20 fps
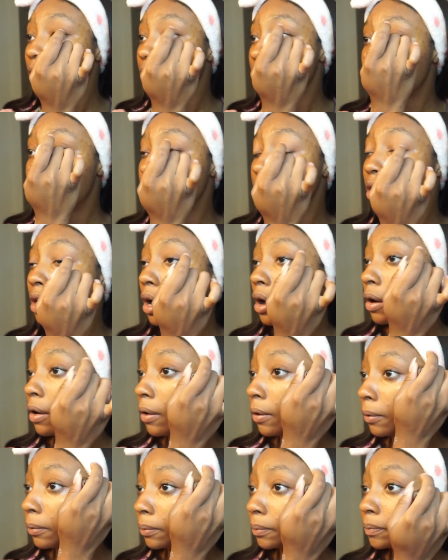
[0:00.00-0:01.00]

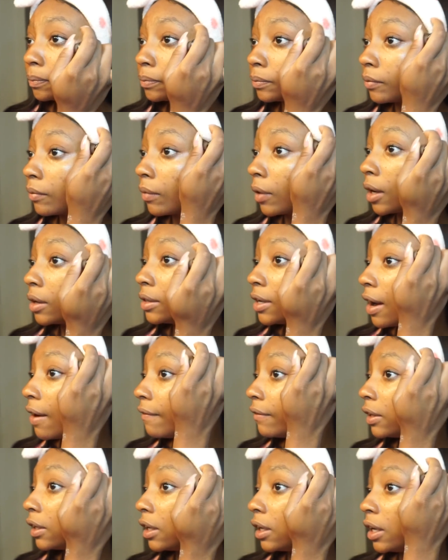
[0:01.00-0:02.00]
So
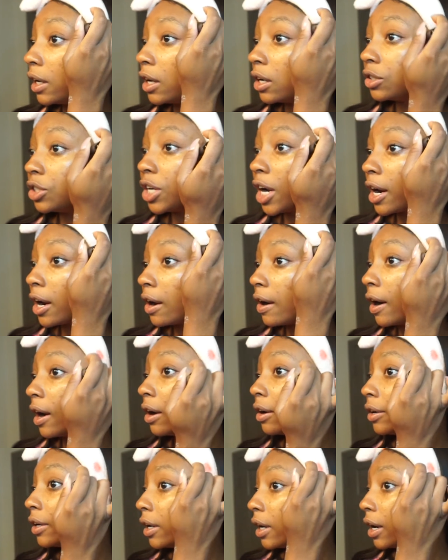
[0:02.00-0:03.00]
definitely go check her
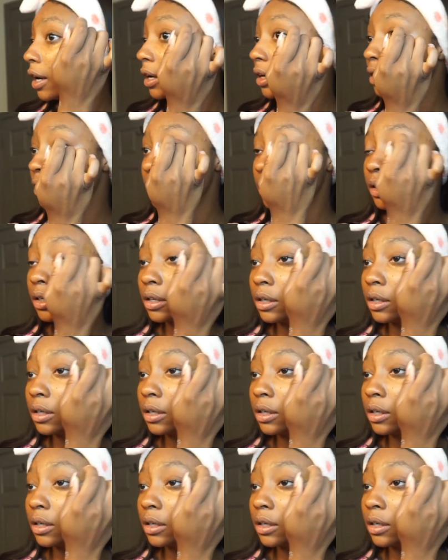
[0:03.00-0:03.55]
out, you guys.